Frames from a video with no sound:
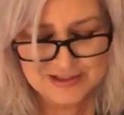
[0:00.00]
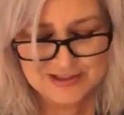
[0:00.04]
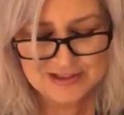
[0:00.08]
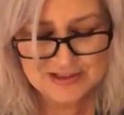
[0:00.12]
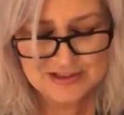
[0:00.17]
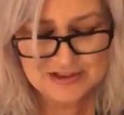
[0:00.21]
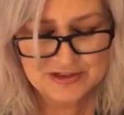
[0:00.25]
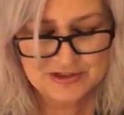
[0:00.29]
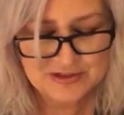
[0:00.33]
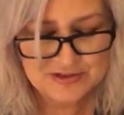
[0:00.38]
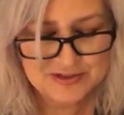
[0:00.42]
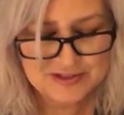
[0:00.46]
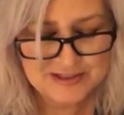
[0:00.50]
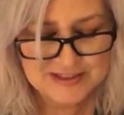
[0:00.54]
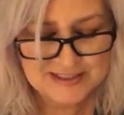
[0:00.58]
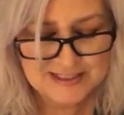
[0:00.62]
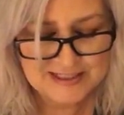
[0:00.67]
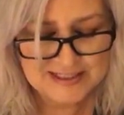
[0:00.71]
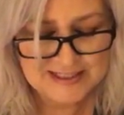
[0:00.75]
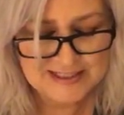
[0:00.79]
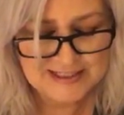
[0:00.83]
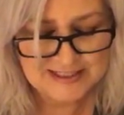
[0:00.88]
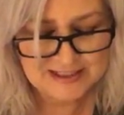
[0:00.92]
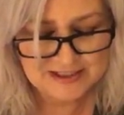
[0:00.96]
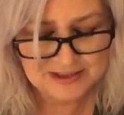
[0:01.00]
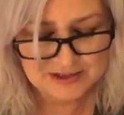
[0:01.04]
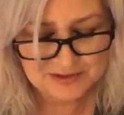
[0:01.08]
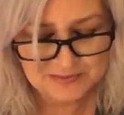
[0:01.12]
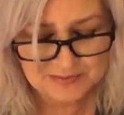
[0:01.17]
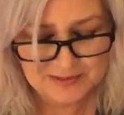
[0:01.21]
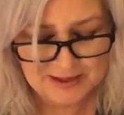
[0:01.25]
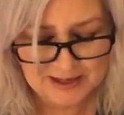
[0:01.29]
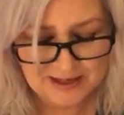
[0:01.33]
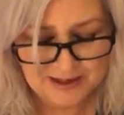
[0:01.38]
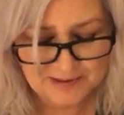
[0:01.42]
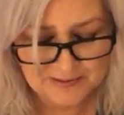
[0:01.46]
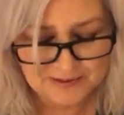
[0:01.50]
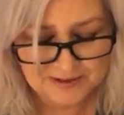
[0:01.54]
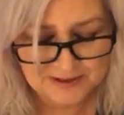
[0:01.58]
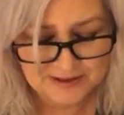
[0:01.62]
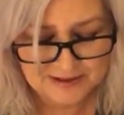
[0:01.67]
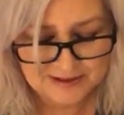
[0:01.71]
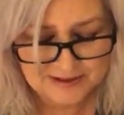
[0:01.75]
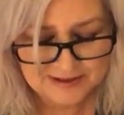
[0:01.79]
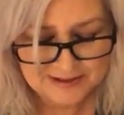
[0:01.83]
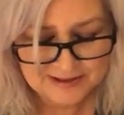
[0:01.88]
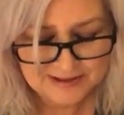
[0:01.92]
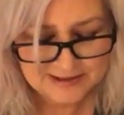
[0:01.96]
This is you sitting in your power.
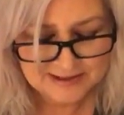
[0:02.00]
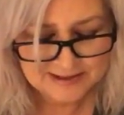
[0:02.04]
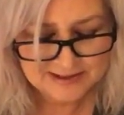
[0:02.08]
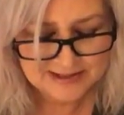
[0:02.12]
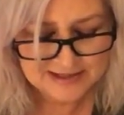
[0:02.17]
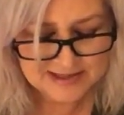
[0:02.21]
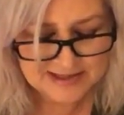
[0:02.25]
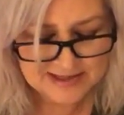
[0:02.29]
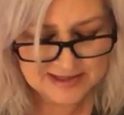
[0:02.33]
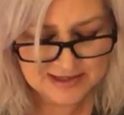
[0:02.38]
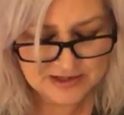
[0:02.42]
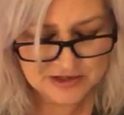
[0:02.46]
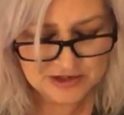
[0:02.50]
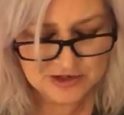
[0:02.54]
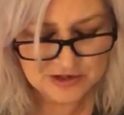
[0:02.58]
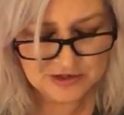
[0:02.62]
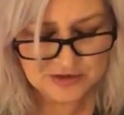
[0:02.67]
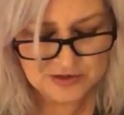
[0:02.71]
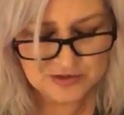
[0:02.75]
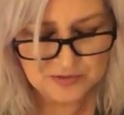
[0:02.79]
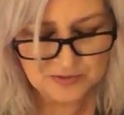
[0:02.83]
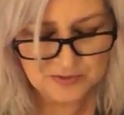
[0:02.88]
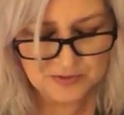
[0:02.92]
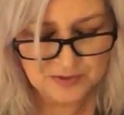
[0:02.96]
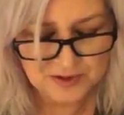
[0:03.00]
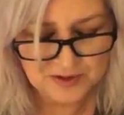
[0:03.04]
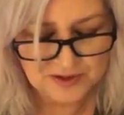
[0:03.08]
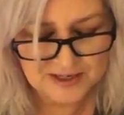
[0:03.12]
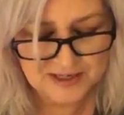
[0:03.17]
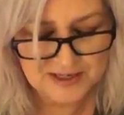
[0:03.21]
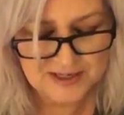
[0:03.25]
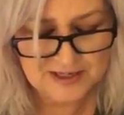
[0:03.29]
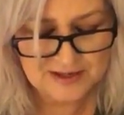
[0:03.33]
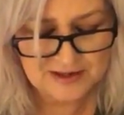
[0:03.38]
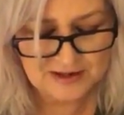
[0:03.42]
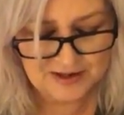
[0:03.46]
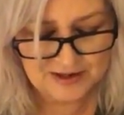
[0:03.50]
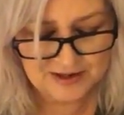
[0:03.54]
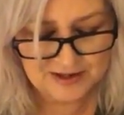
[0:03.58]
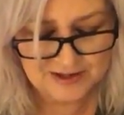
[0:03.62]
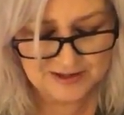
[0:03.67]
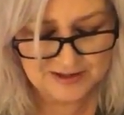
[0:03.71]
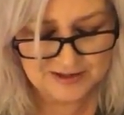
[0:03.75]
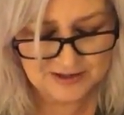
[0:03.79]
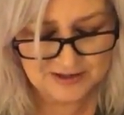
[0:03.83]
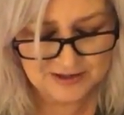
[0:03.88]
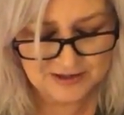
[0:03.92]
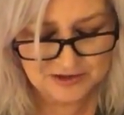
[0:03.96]
This is you working
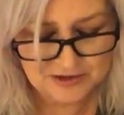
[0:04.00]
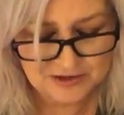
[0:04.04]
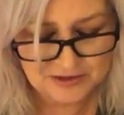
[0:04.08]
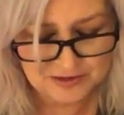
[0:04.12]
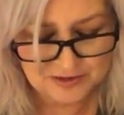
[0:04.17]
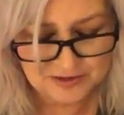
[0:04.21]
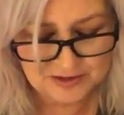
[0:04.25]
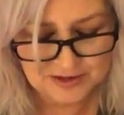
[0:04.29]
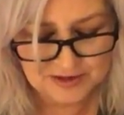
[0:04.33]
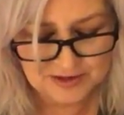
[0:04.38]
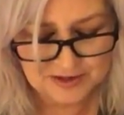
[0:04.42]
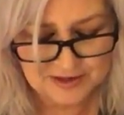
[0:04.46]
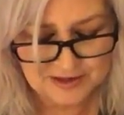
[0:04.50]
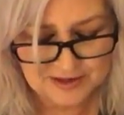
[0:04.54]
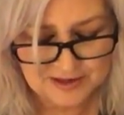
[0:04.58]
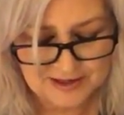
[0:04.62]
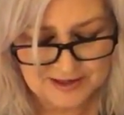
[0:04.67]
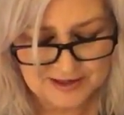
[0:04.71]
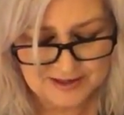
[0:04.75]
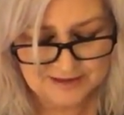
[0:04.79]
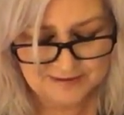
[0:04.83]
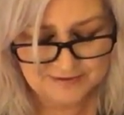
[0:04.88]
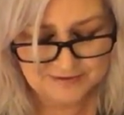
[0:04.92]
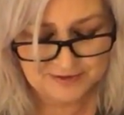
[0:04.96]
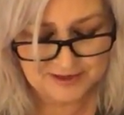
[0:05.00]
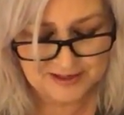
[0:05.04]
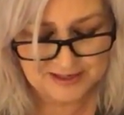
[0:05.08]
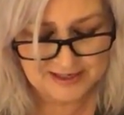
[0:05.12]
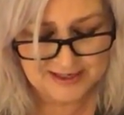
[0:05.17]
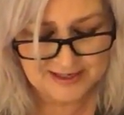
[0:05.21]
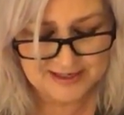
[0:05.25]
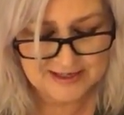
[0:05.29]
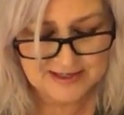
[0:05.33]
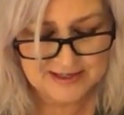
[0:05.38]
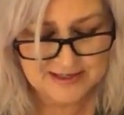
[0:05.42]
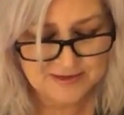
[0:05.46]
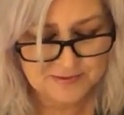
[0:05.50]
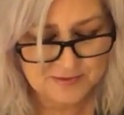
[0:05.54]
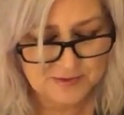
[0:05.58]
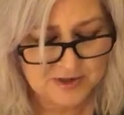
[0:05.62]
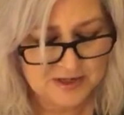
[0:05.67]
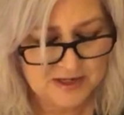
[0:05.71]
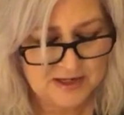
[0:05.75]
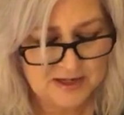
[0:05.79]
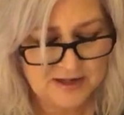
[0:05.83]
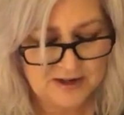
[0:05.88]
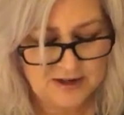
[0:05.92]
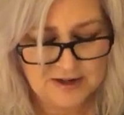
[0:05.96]
on your finances,
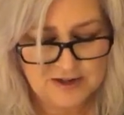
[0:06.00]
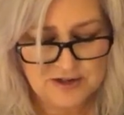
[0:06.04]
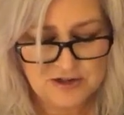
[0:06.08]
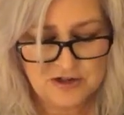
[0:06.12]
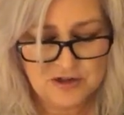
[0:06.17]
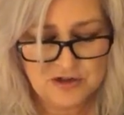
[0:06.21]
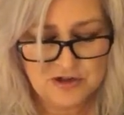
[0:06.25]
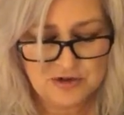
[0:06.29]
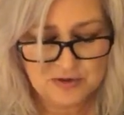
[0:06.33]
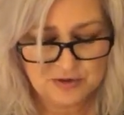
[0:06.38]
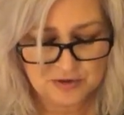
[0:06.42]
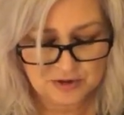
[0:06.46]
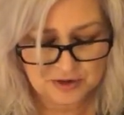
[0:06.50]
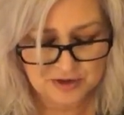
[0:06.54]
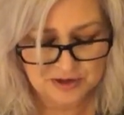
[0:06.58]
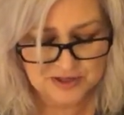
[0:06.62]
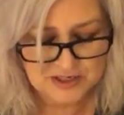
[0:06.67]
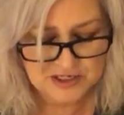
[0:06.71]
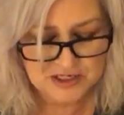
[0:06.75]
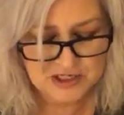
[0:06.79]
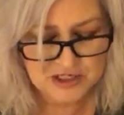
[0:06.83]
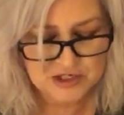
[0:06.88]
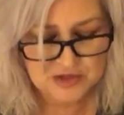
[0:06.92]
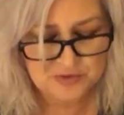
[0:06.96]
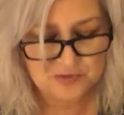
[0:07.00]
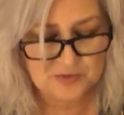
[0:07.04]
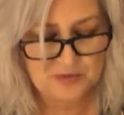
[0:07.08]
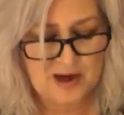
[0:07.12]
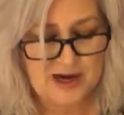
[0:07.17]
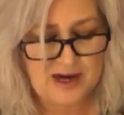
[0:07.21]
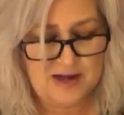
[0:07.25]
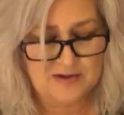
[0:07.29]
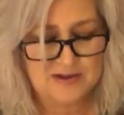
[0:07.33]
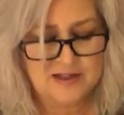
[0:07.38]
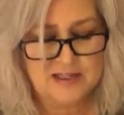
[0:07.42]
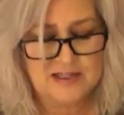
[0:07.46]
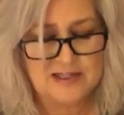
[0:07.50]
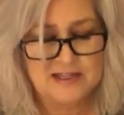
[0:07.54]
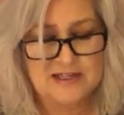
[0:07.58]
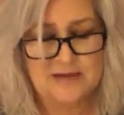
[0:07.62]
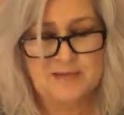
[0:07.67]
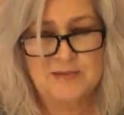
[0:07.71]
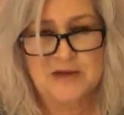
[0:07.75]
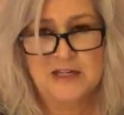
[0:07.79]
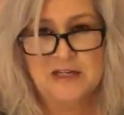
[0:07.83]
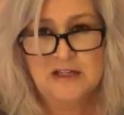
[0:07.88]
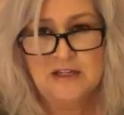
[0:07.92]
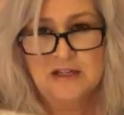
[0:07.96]
working on your surroundings. I mean,